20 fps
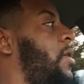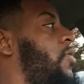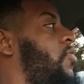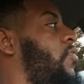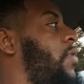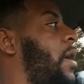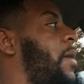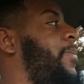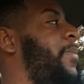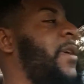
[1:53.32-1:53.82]

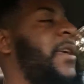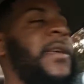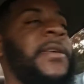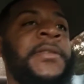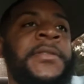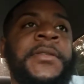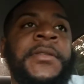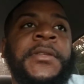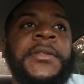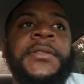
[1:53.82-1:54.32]
their
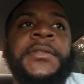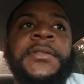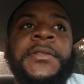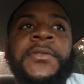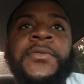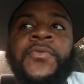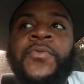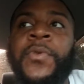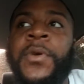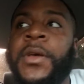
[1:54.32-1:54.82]
business
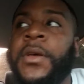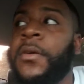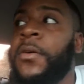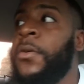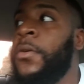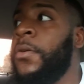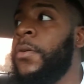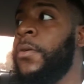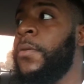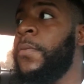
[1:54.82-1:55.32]
with
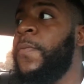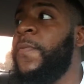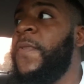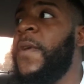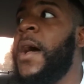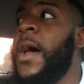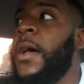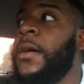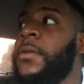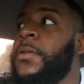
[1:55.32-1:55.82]

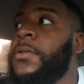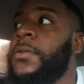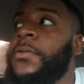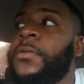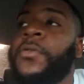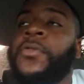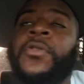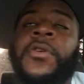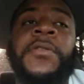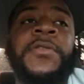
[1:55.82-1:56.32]
Fox.
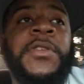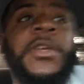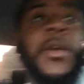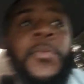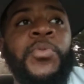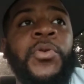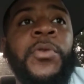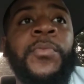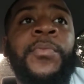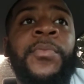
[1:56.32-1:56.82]
You know what I'm saying?
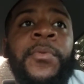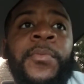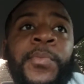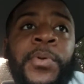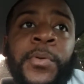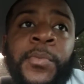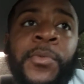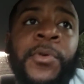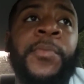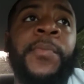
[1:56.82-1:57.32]

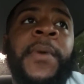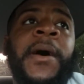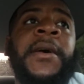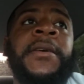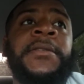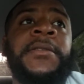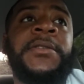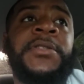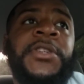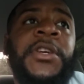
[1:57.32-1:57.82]
Premier
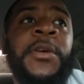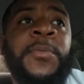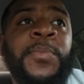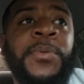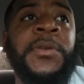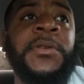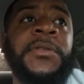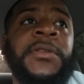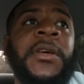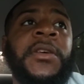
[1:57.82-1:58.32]
Boxing
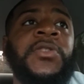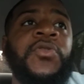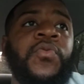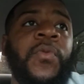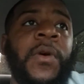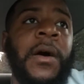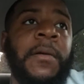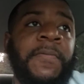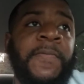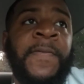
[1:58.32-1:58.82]
Champions. They
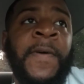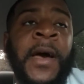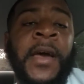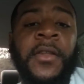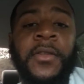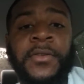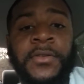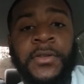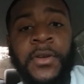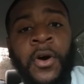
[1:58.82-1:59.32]
swap
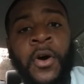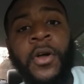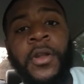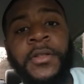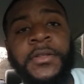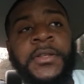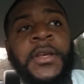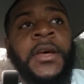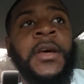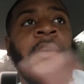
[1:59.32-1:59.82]
fighters all the
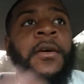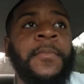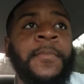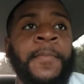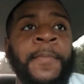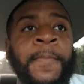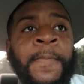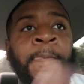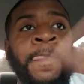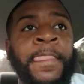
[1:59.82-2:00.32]
time
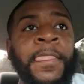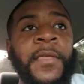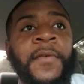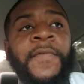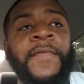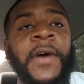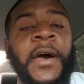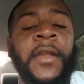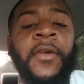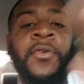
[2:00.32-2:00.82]
to
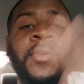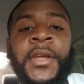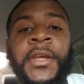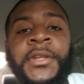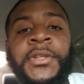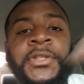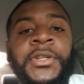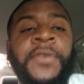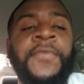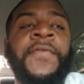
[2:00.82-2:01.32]
fight on
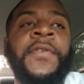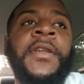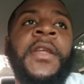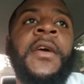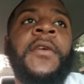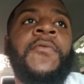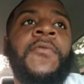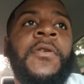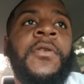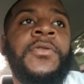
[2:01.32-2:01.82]
each different
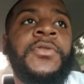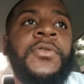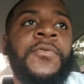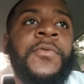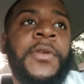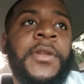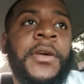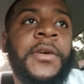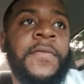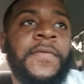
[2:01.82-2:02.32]
networks or
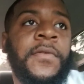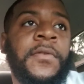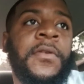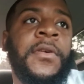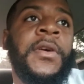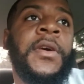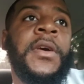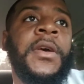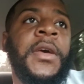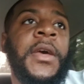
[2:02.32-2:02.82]
whatever.
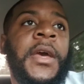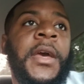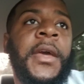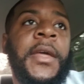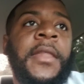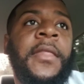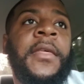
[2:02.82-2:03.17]
And